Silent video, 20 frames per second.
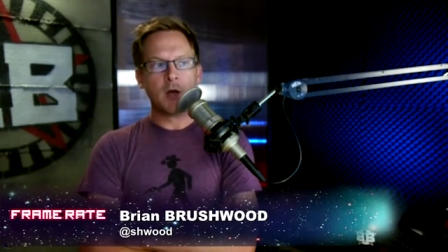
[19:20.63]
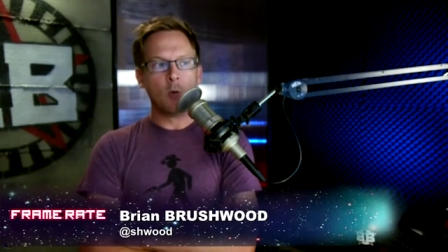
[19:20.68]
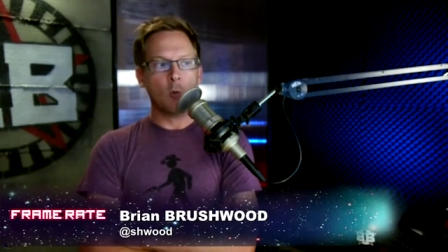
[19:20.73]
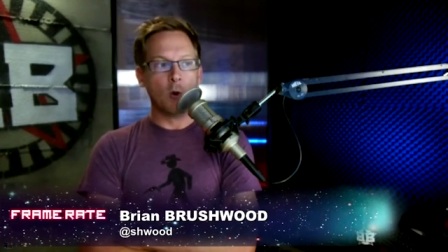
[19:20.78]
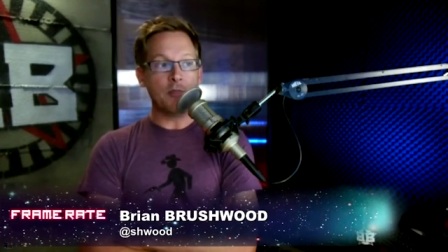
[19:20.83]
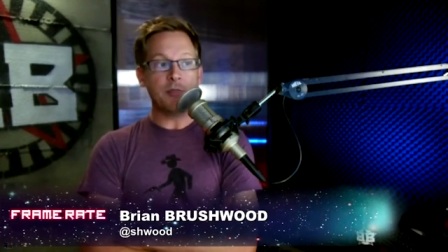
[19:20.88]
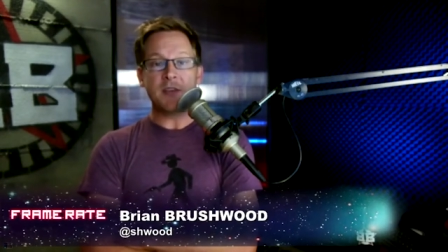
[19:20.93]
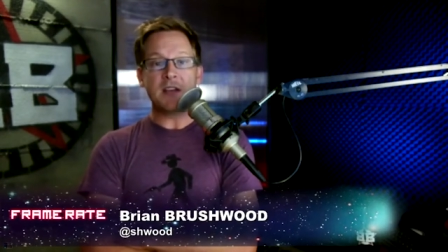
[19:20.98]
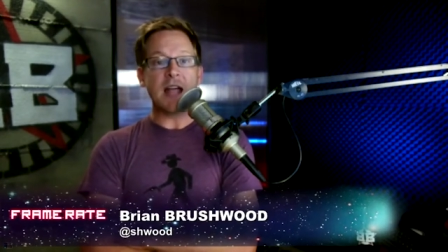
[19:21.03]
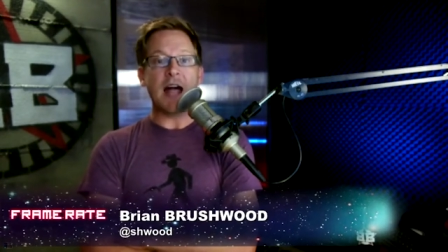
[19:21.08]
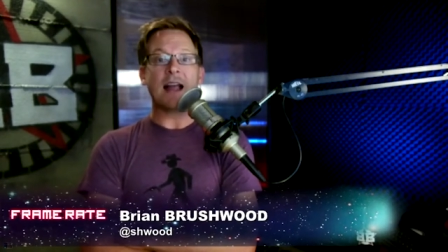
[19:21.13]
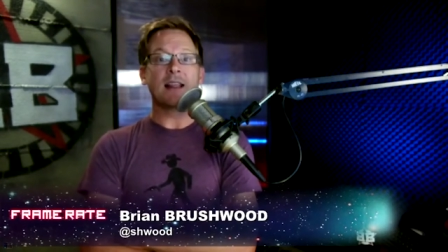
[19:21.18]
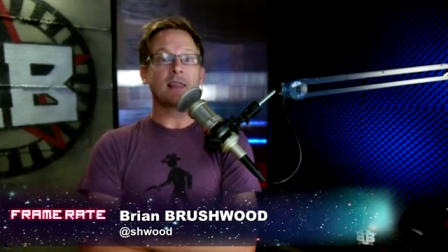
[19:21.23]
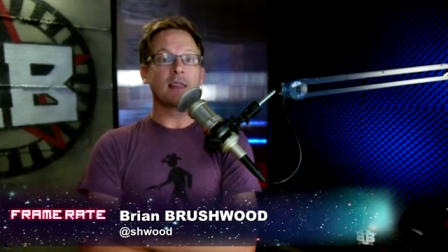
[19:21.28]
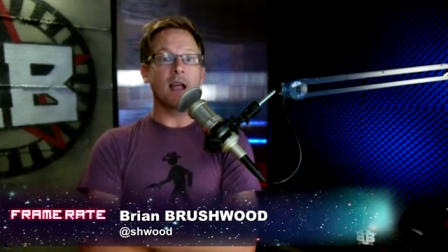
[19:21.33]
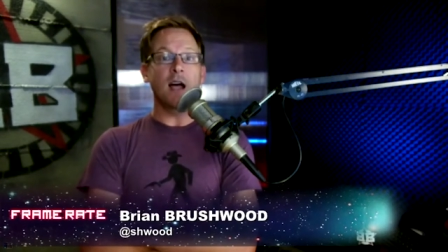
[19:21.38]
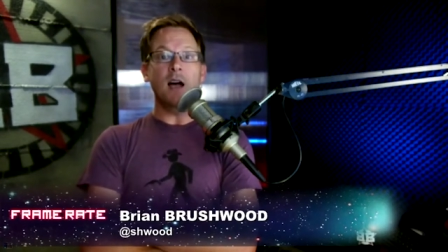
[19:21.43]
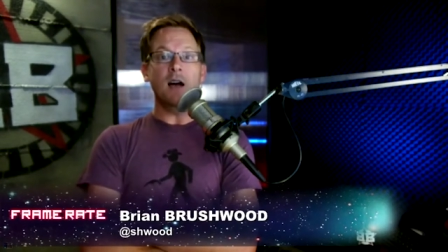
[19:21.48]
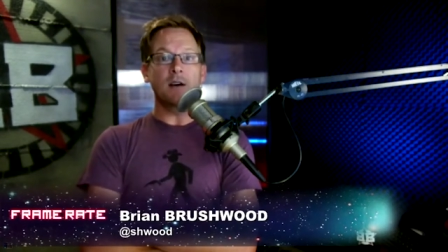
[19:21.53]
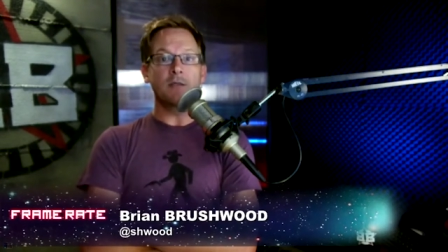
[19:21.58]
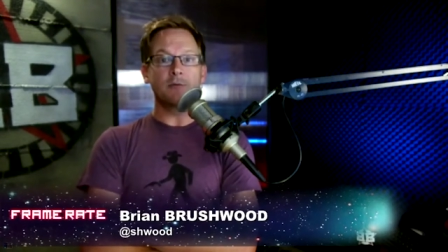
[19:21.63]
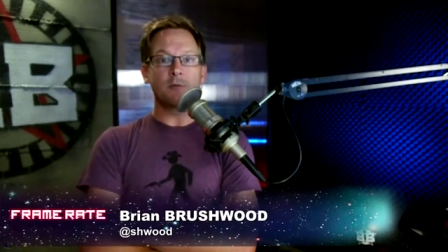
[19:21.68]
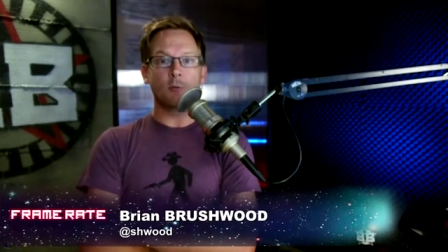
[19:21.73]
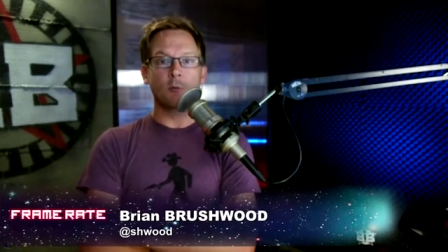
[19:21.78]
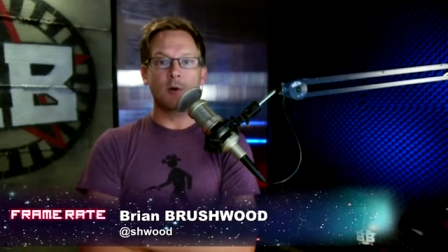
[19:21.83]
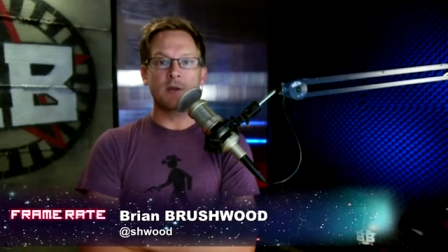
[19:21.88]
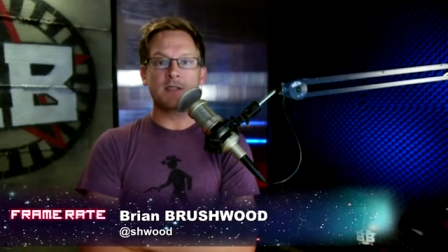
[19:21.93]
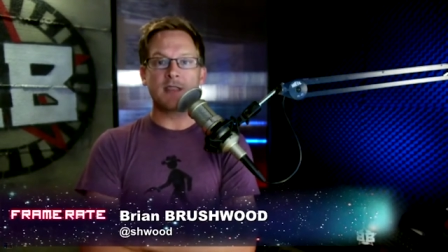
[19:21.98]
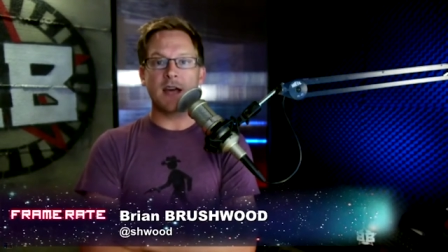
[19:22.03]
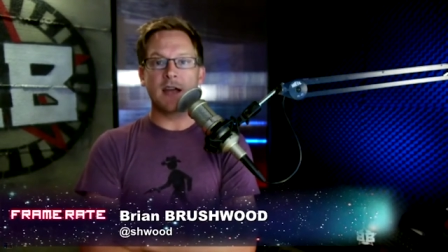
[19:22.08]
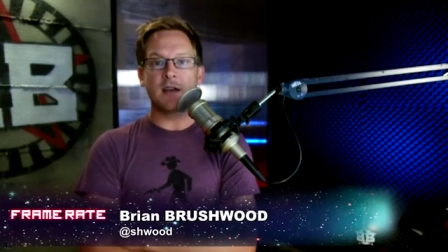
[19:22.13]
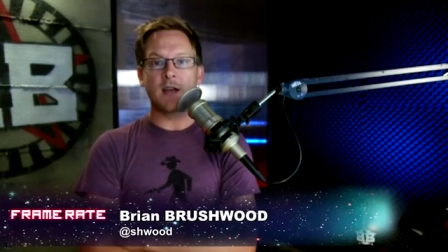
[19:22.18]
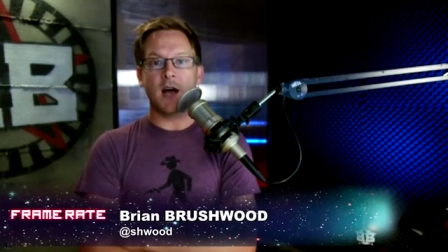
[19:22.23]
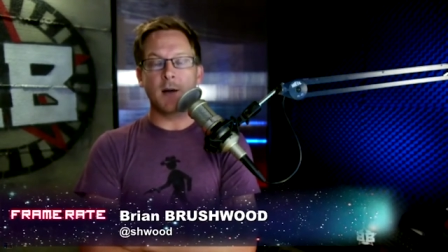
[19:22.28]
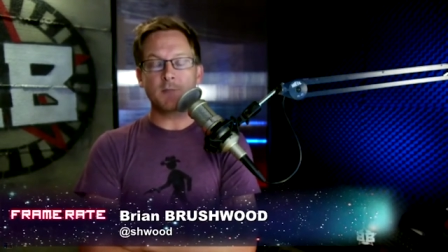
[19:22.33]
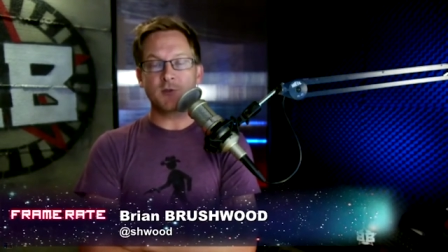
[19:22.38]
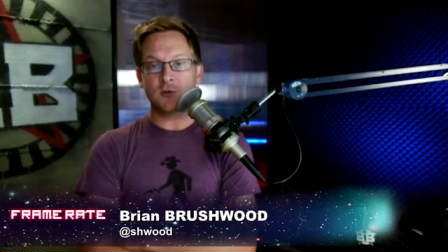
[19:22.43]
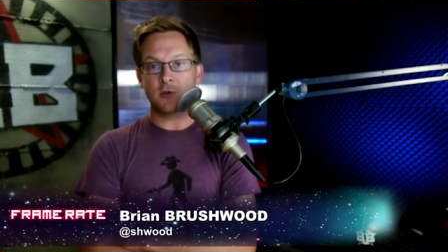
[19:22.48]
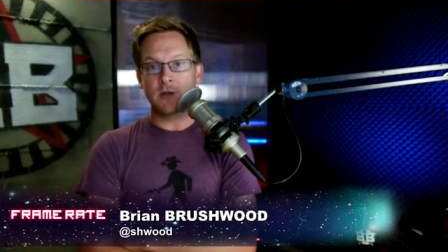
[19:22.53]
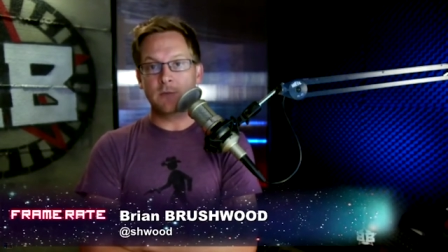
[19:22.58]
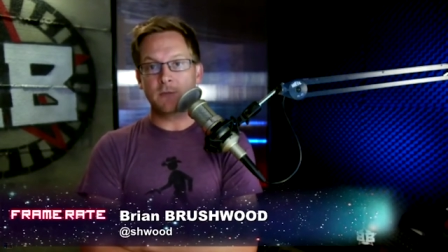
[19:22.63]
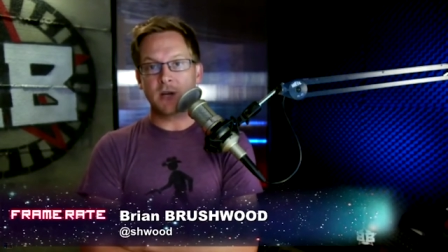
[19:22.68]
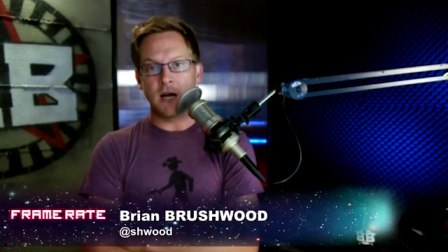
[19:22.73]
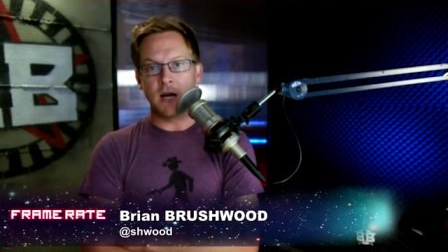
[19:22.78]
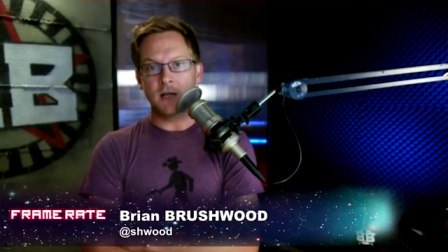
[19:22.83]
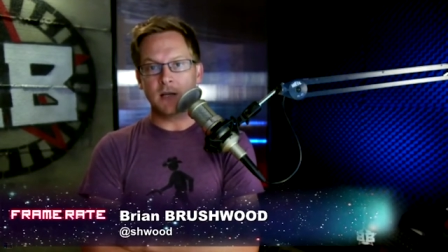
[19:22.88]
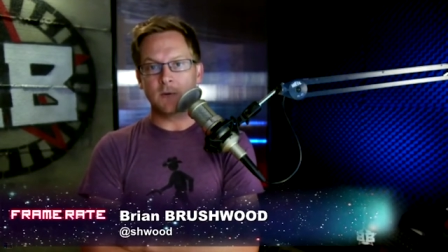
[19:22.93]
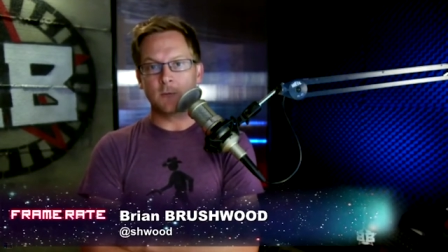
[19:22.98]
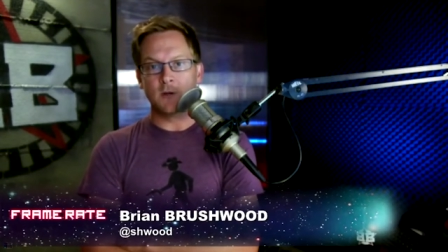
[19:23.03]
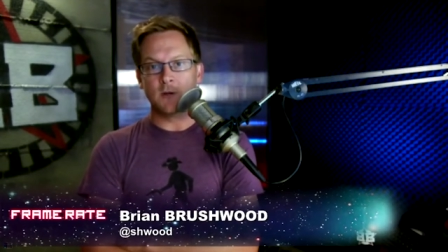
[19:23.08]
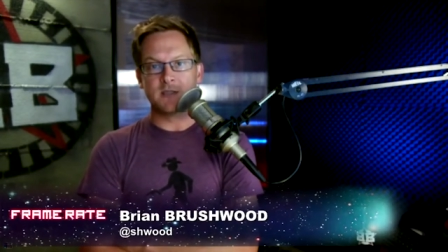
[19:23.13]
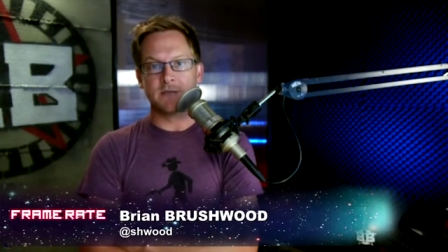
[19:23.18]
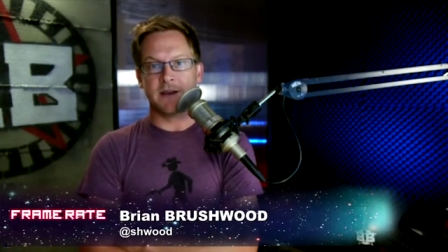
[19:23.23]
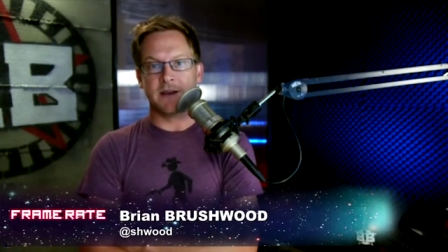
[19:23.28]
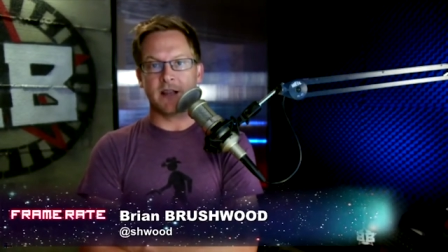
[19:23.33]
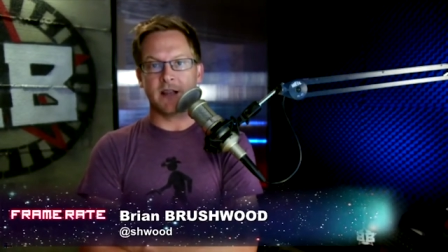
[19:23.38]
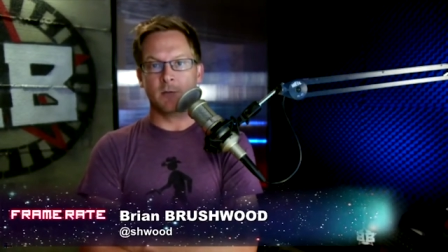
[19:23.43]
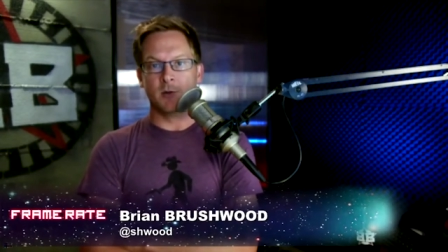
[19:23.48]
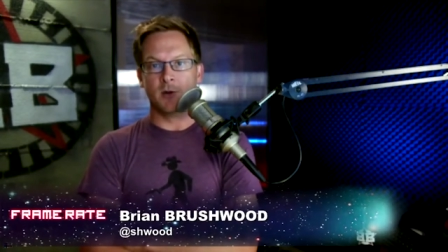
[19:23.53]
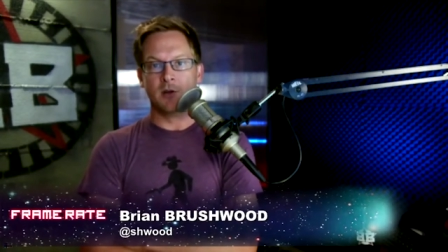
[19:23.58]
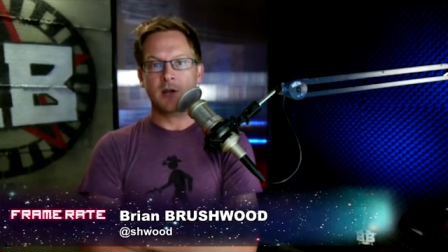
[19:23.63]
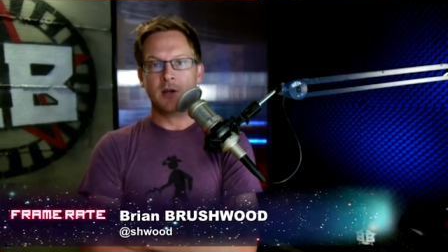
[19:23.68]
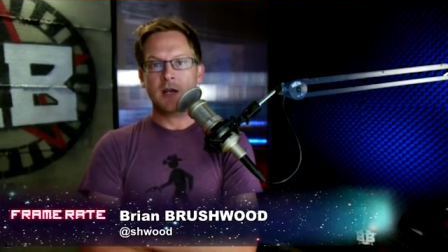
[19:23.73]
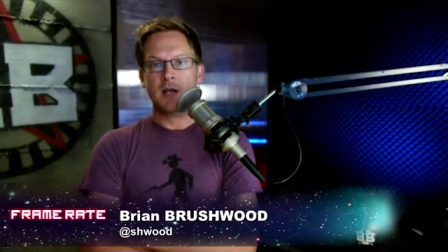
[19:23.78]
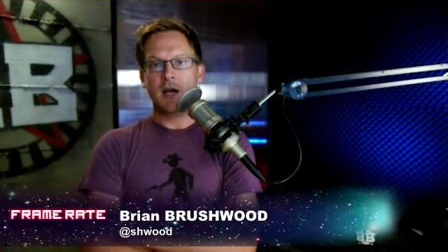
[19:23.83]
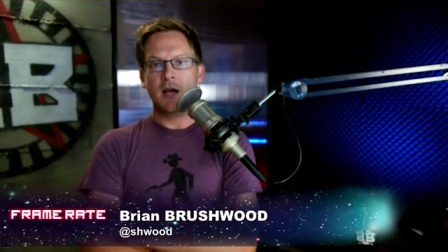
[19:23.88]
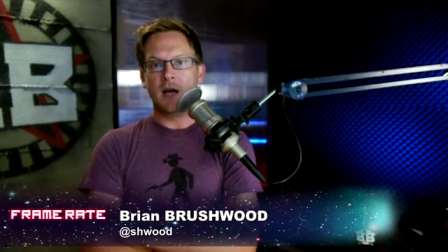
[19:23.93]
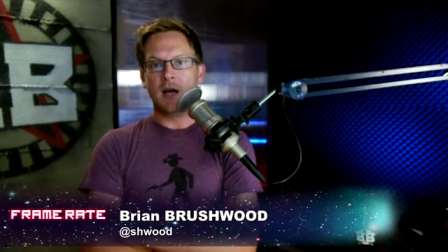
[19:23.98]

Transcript: one thing I loved was that Upstream Color was available